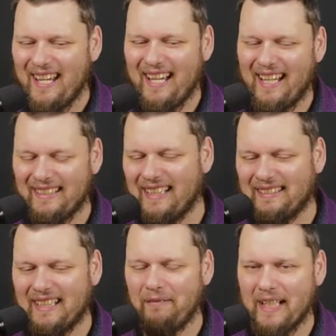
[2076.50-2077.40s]
And
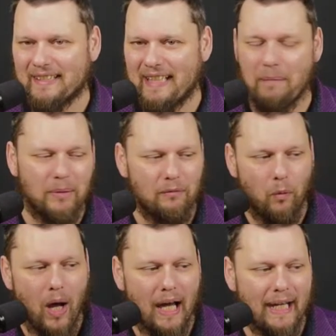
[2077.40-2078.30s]
to give you an example of
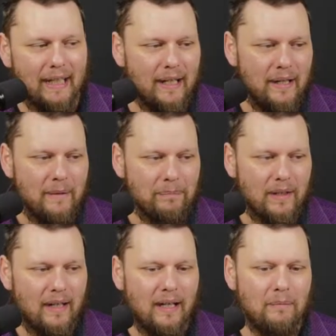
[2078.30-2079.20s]
why,
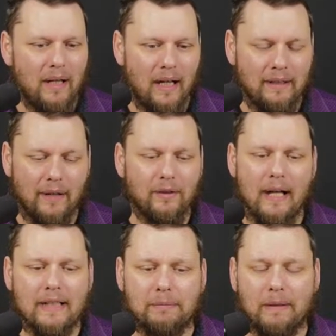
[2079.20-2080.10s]

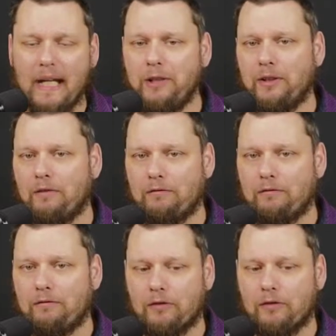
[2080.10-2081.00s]
another explanation for
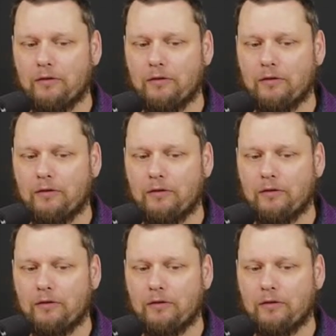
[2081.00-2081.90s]
why it's the
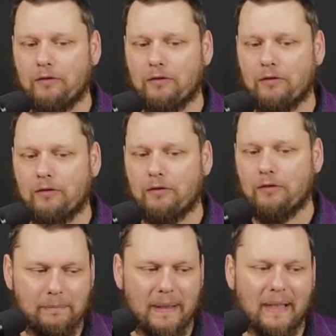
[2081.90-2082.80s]
difficult reading
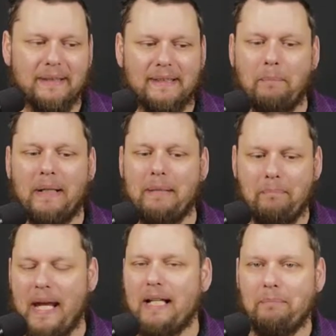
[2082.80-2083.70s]
is because somebody
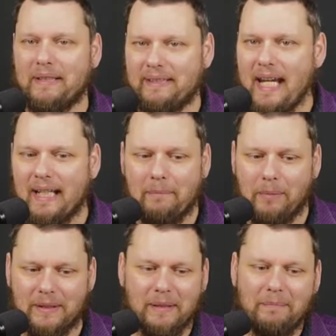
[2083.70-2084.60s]
made a mistake and
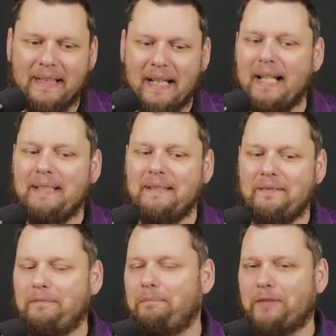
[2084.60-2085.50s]
put something
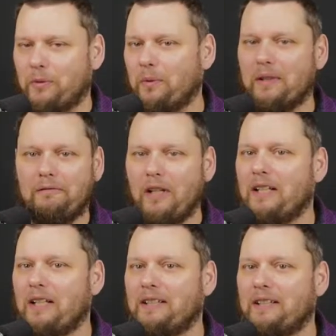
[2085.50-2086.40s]
sort of
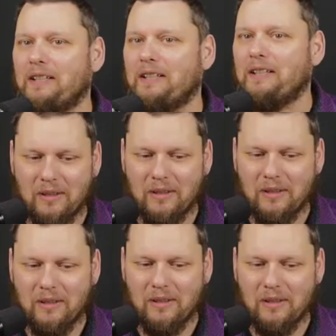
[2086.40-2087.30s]
nonsensical, but
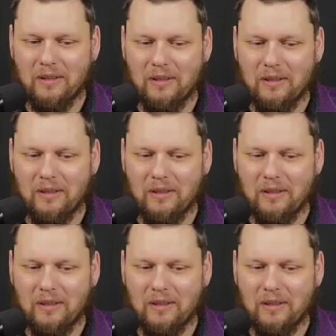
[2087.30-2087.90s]
not really in there.